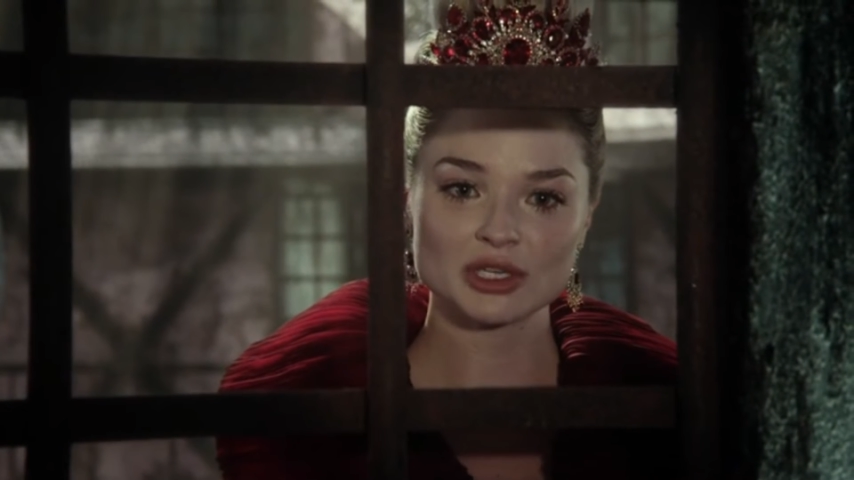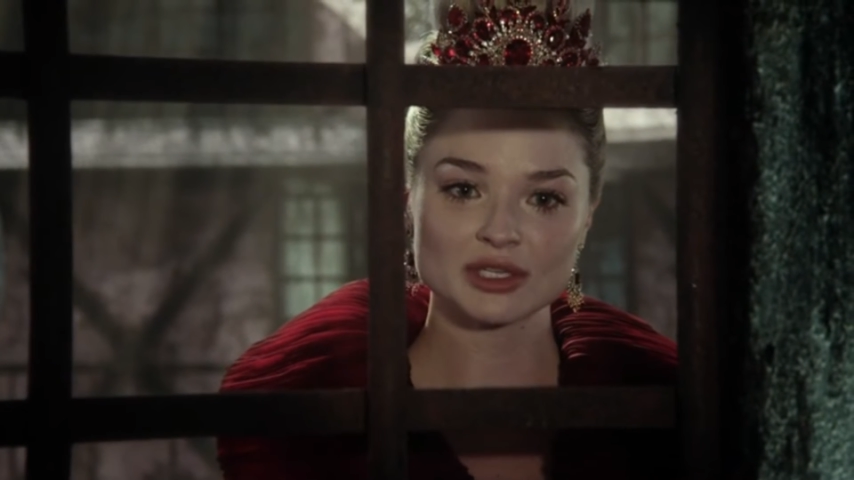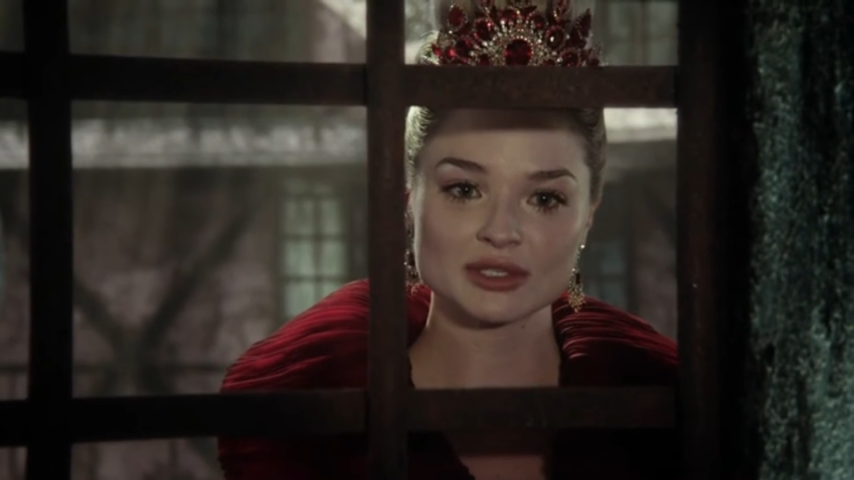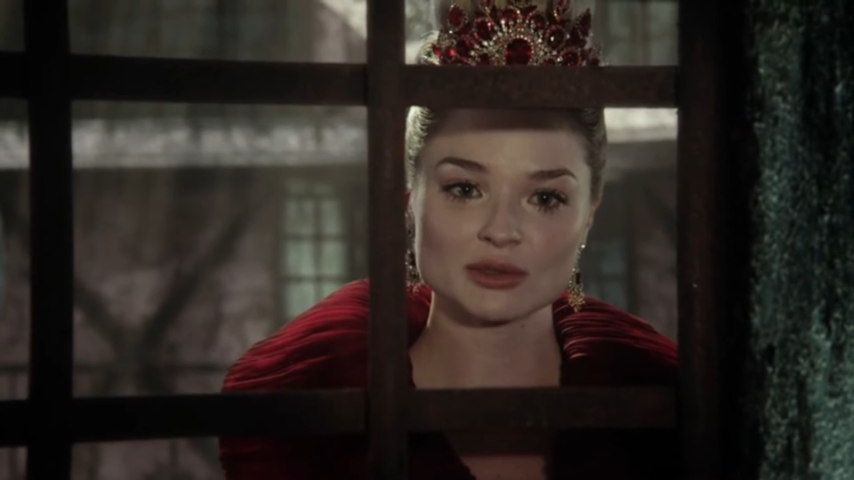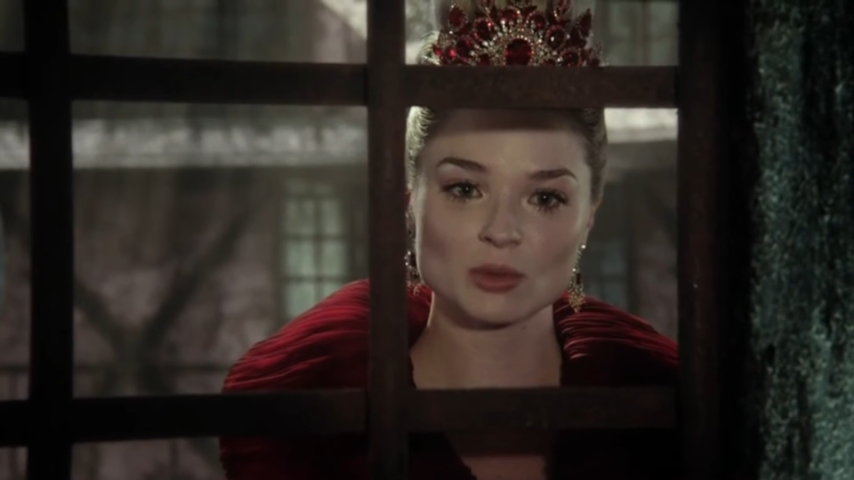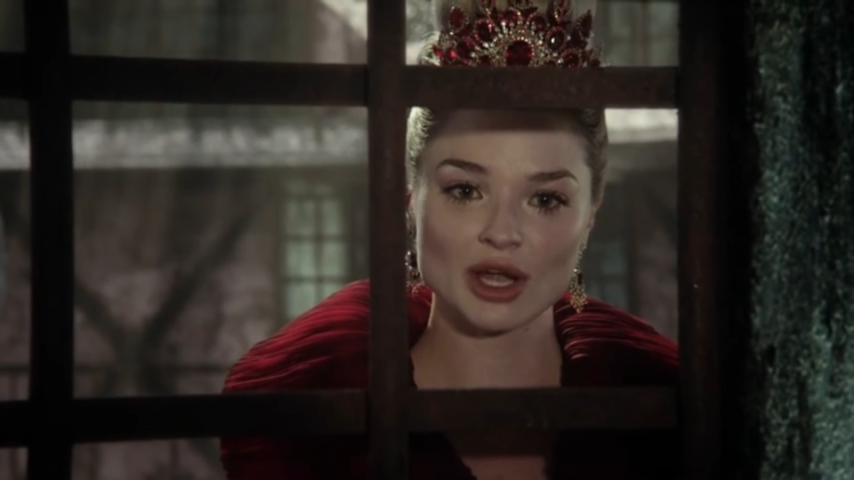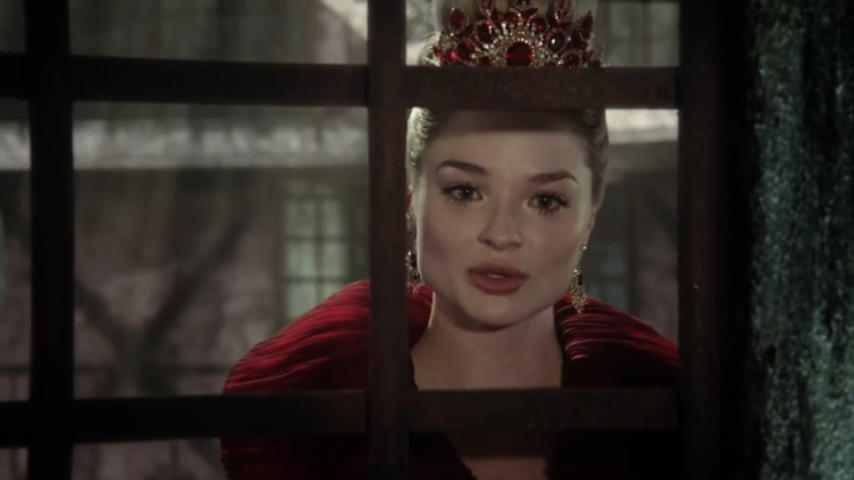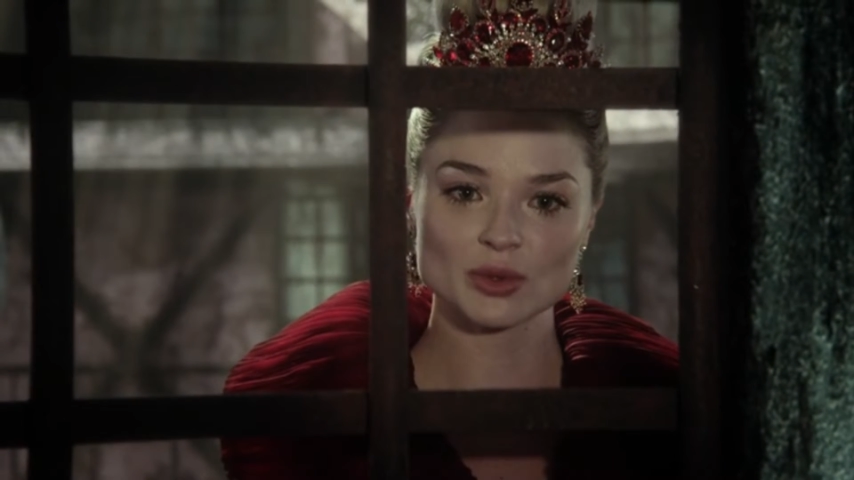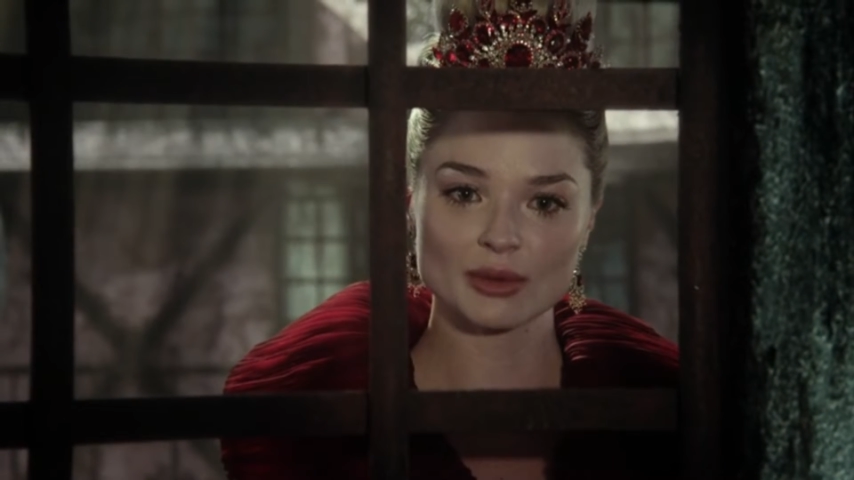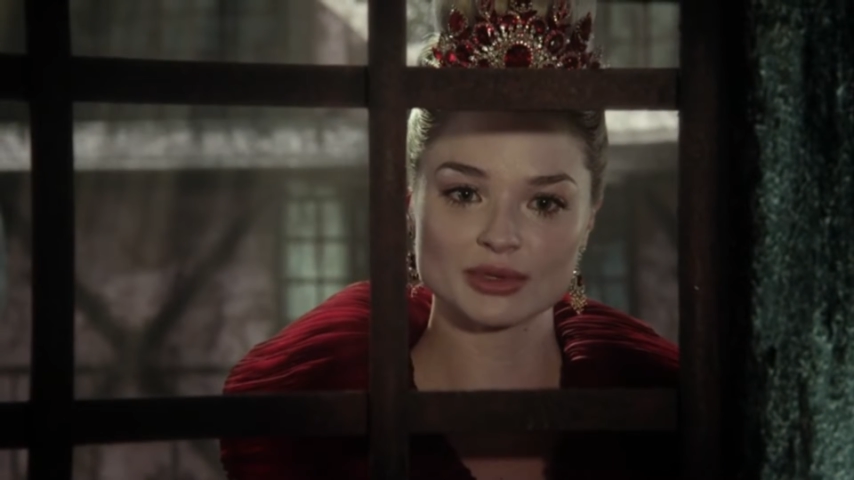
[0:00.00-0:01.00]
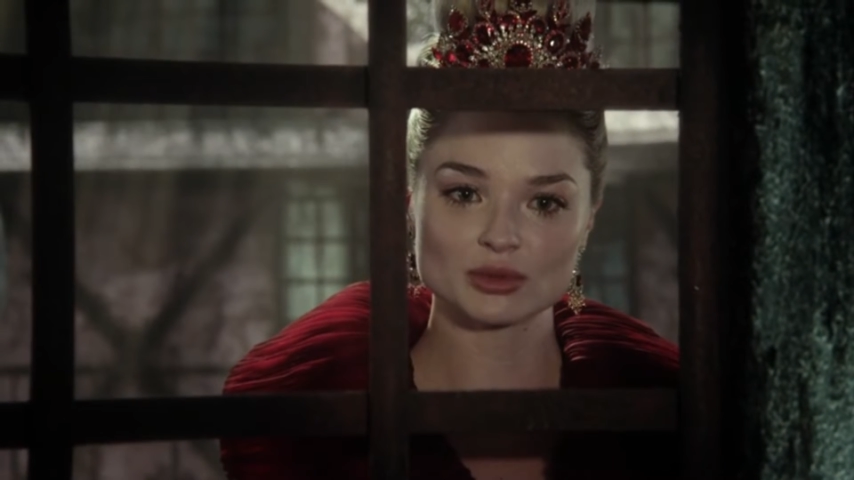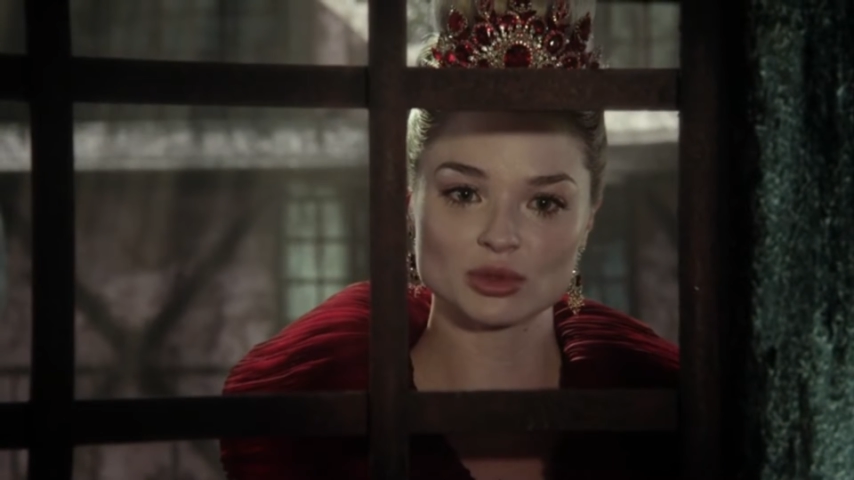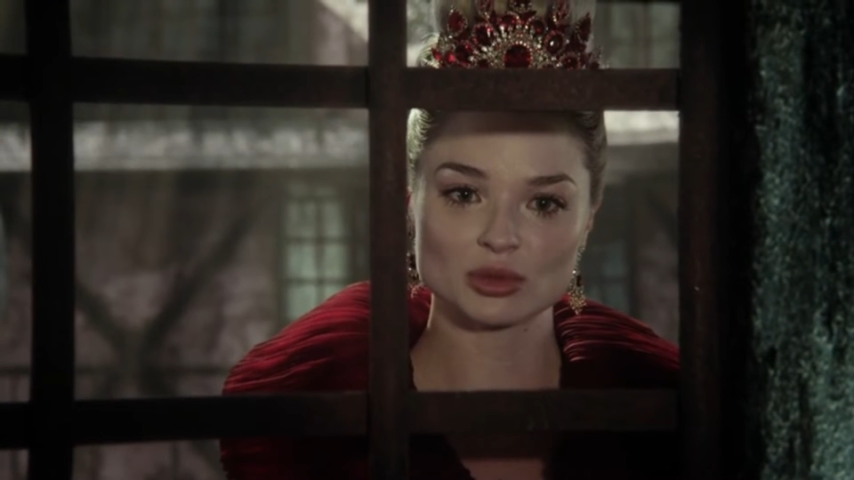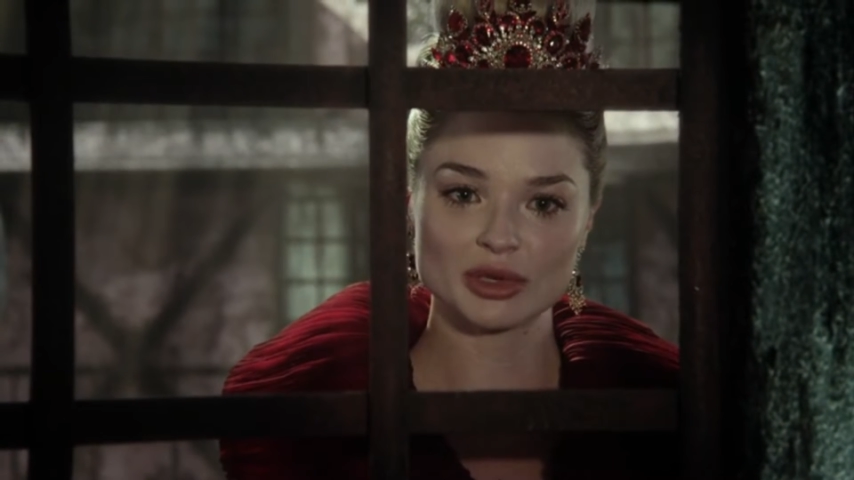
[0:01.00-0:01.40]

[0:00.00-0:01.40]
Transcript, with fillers: minutes the White Rabbit will